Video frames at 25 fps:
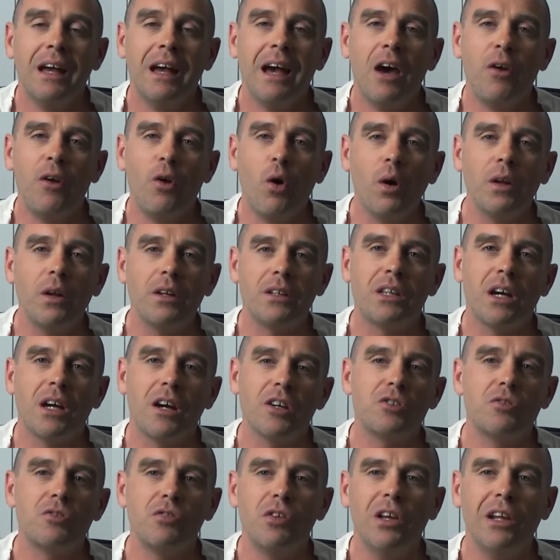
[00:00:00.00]
and all it
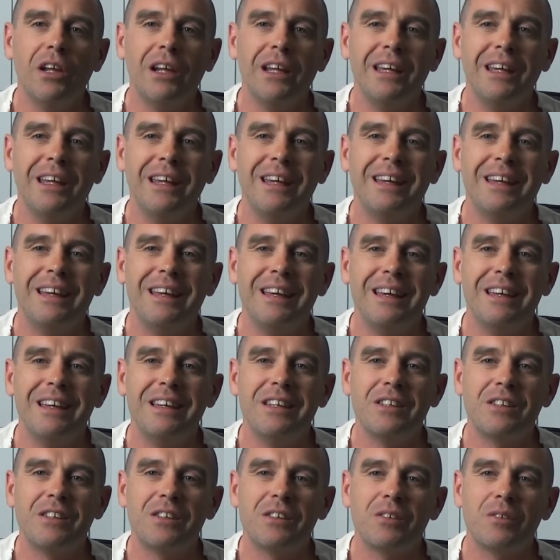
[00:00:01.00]
does really
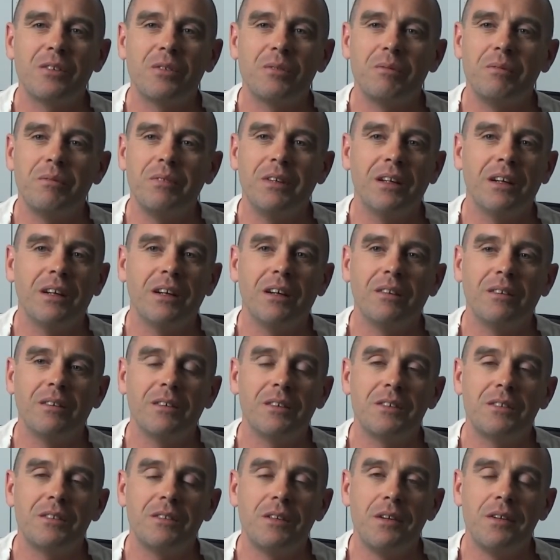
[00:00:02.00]
is,
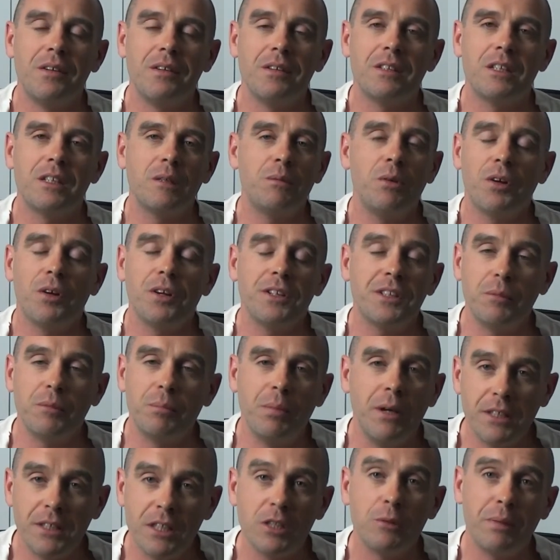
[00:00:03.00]
to be honest, it
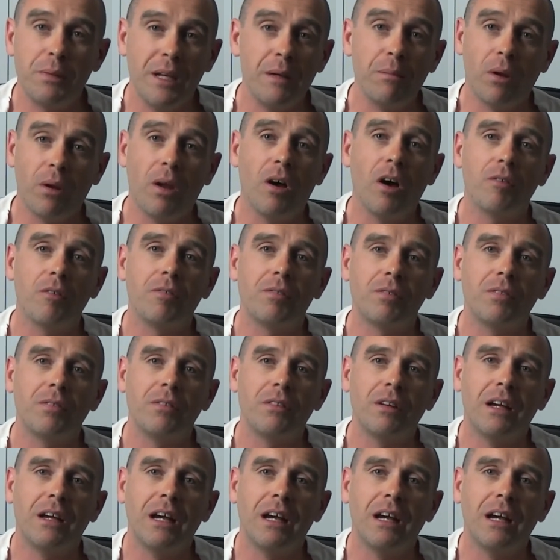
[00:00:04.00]
pisses people off.